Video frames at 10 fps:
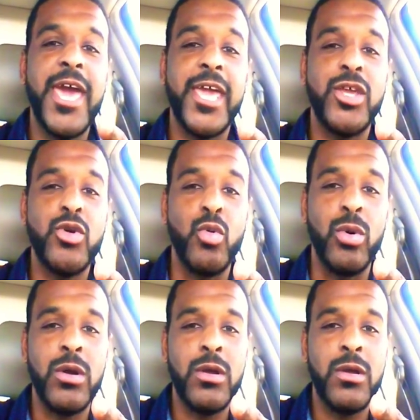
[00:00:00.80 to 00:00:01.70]
Hey, you.
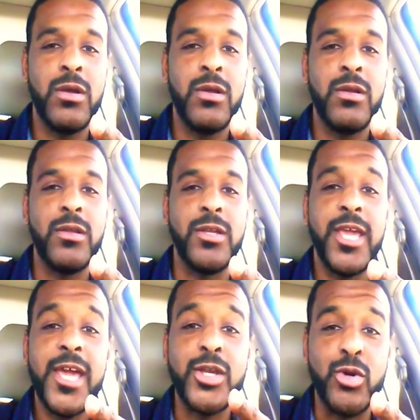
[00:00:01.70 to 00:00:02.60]

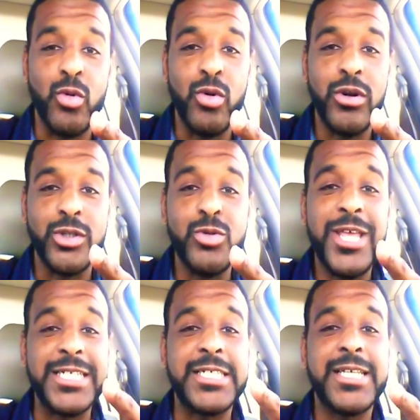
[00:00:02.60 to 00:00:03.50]
Yeah, you
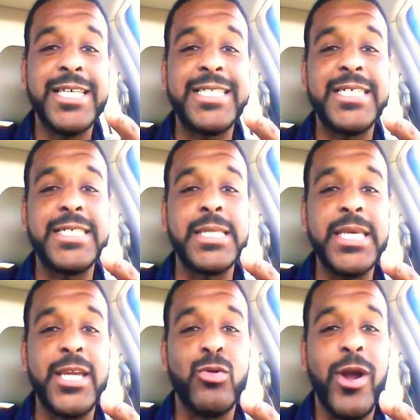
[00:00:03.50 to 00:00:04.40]
that just click this
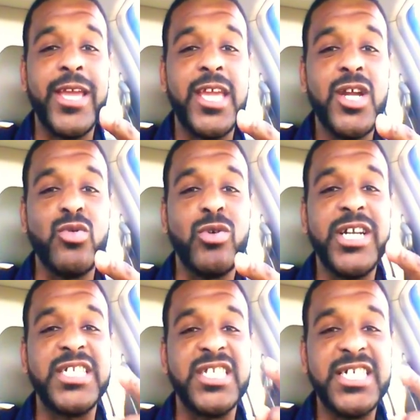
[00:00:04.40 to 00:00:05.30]
link right here,
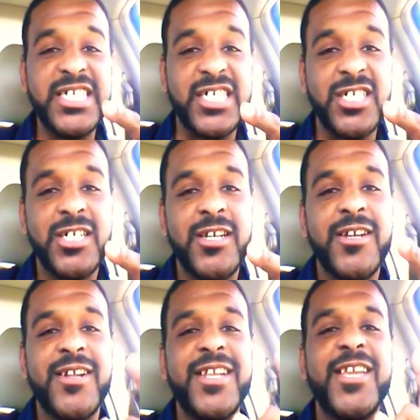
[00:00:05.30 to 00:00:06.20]
right now.
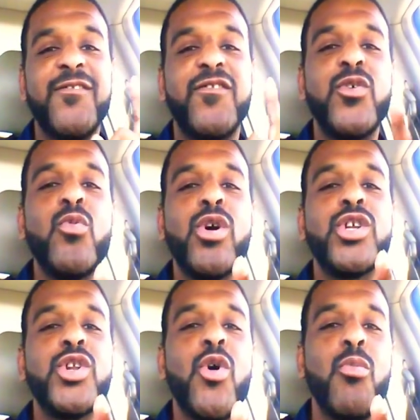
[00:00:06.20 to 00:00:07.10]
If you want
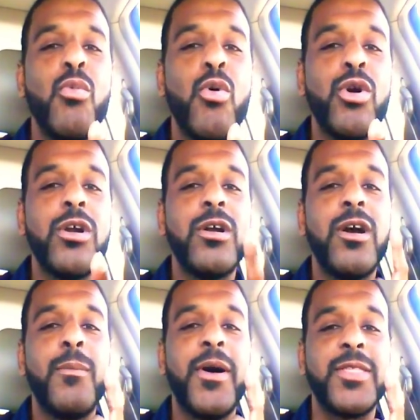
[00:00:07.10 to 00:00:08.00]
to know more
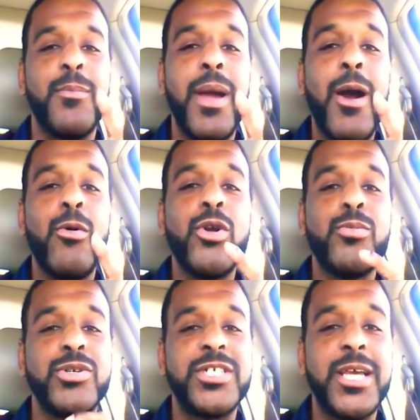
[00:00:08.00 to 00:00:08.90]
about the power of your
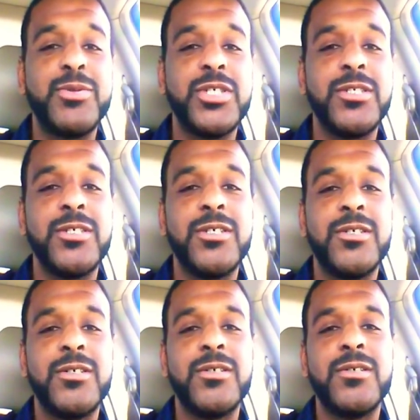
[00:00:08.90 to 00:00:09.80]
perception,
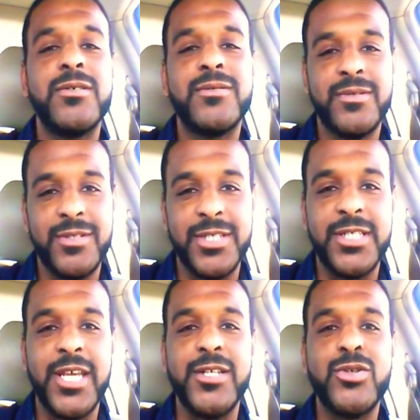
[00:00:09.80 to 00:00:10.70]
then
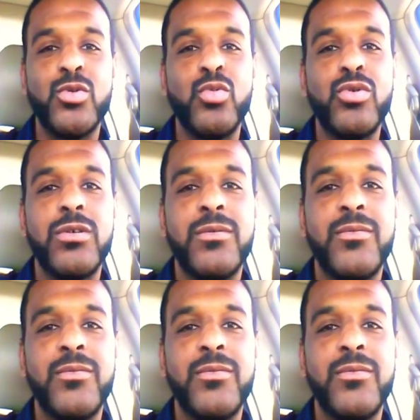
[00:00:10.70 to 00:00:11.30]
stay tuned.